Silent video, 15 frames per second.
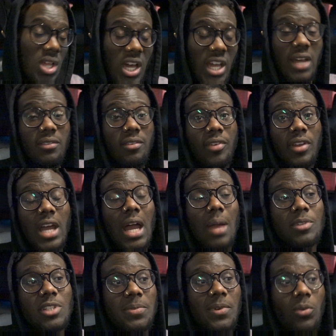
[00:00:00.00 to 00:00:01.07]
Another thing that
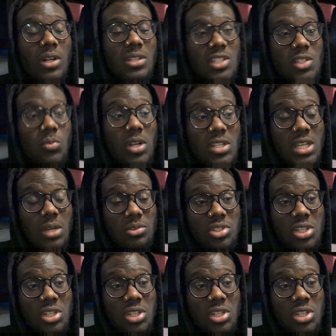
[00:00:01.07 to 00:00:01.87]
happened to me once is I was